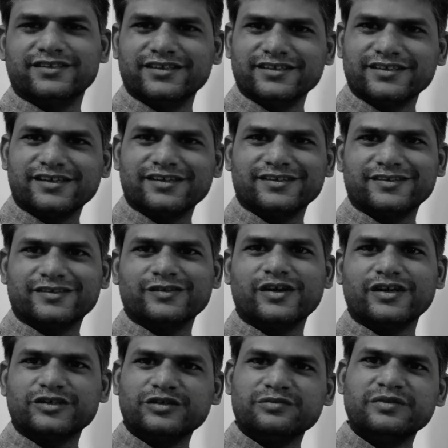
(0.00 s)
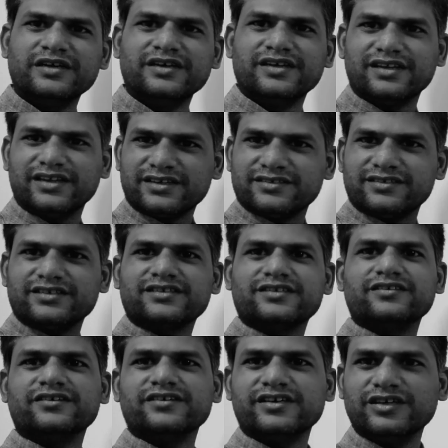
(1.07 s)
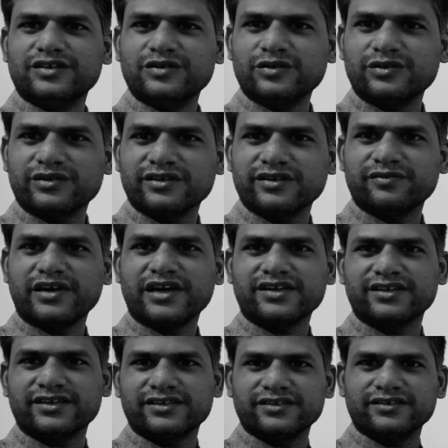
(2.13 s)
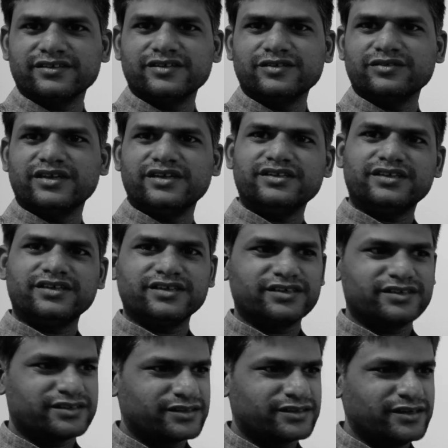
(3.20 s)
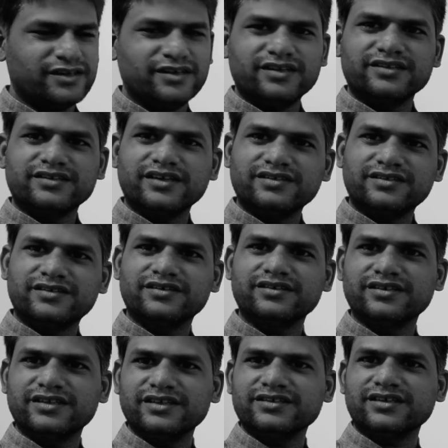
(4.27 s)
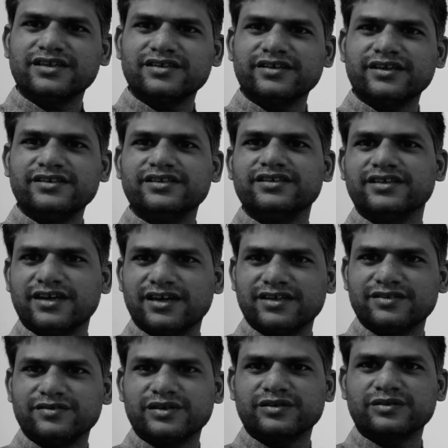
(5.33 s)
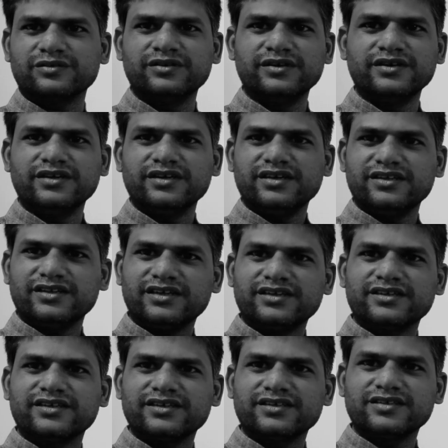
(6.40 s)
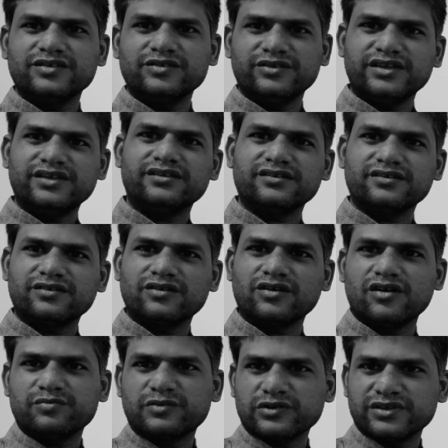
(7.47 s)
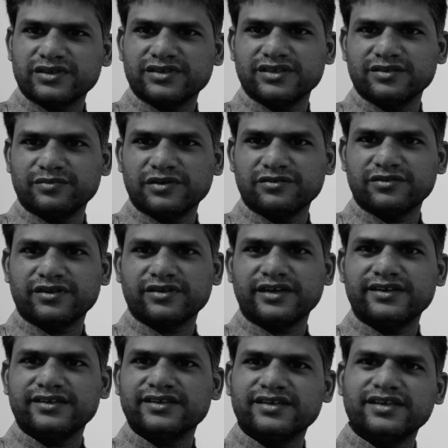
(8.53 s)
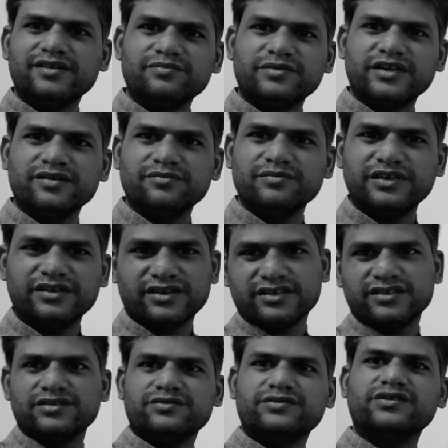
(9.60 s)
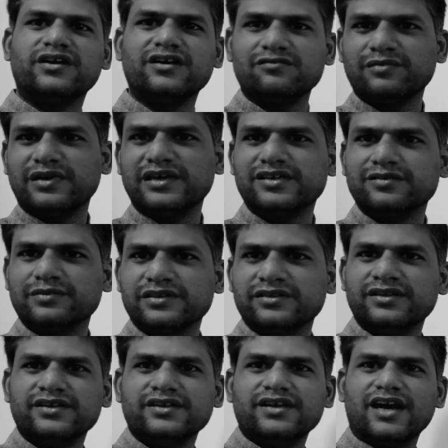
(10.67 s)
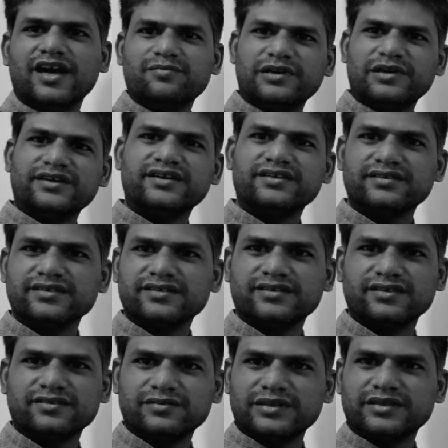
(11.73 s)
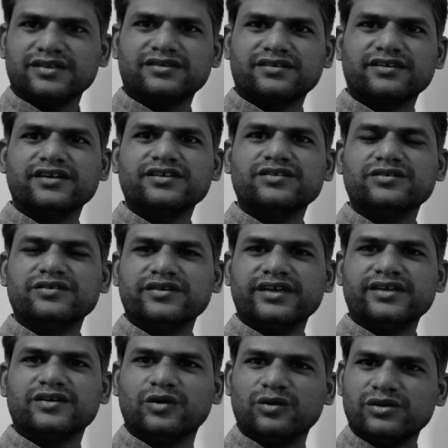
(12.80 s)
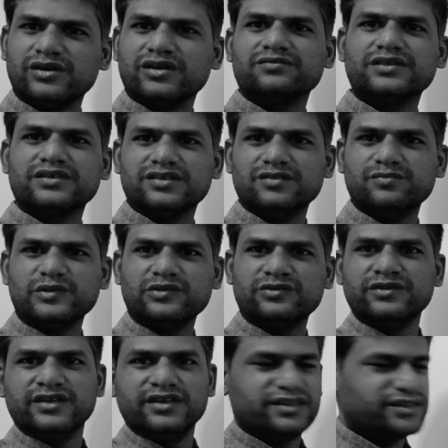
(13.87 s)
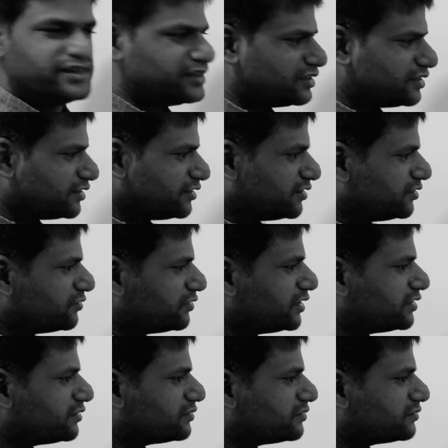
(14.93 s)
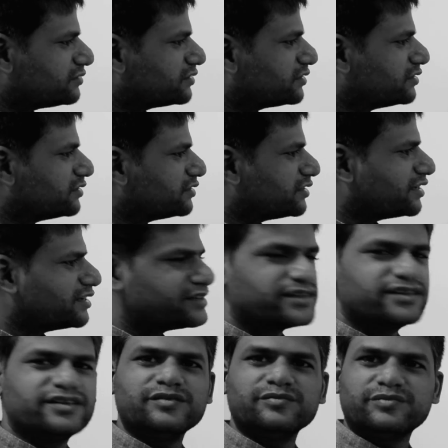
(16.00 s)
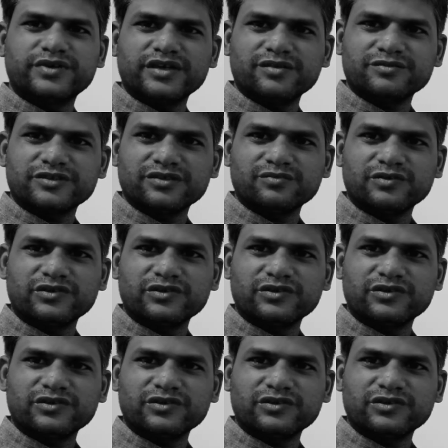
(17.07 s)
things like that. So assume, let's just ignore the fact that you know anything is, such things are done in the hardware. So in that case you need raw processing power. At the same time, in case if you have multiple applications which are trying to get hold of the CPU, then you need to choose the right preemption